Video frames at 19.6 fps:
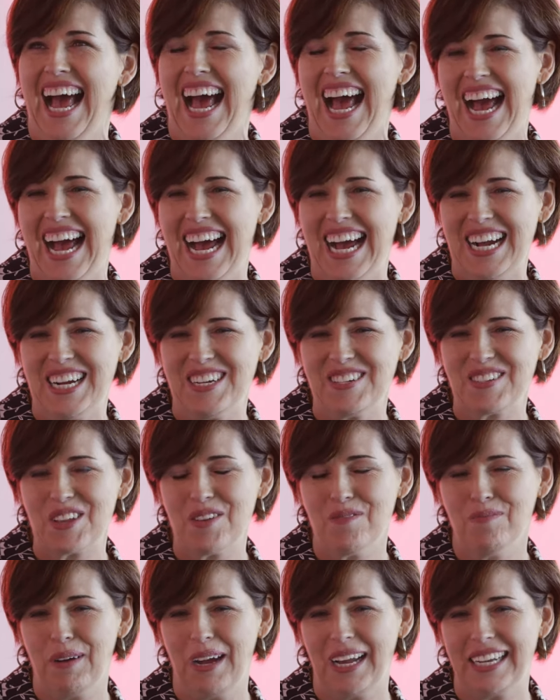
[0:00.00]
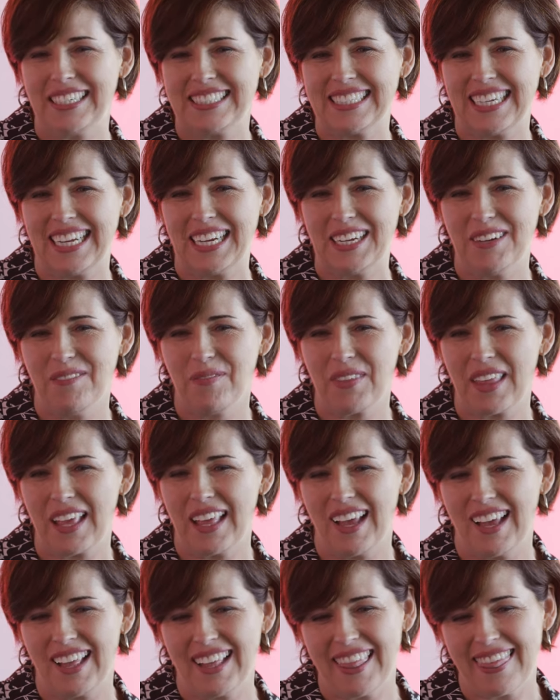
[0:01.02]
uh, but um,
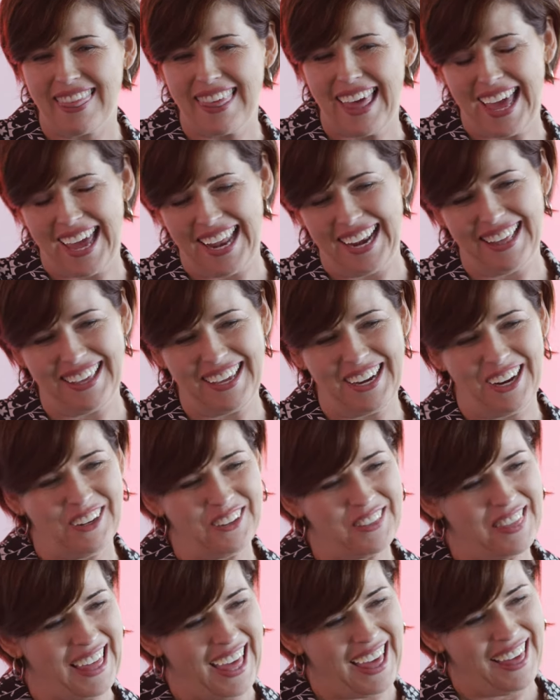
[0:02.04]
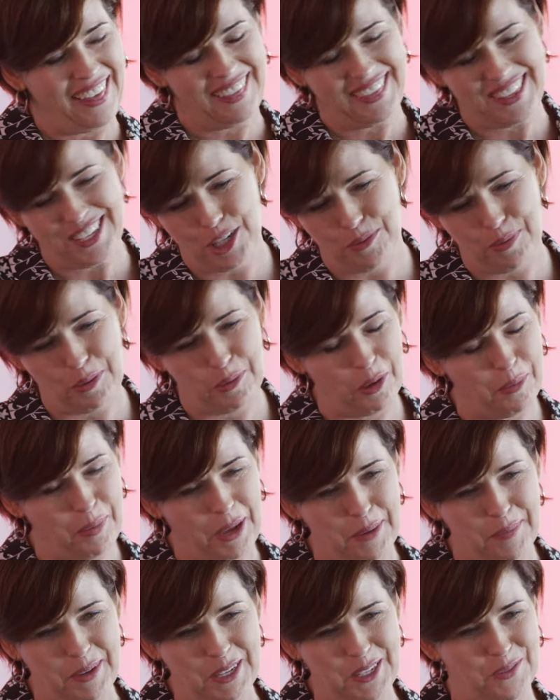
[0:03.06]
that, you know, that, the Super Bowl
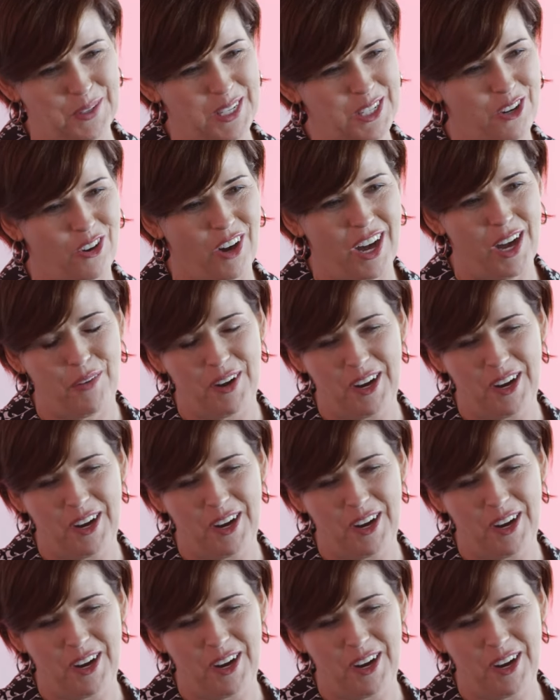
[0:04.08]
Babies was great.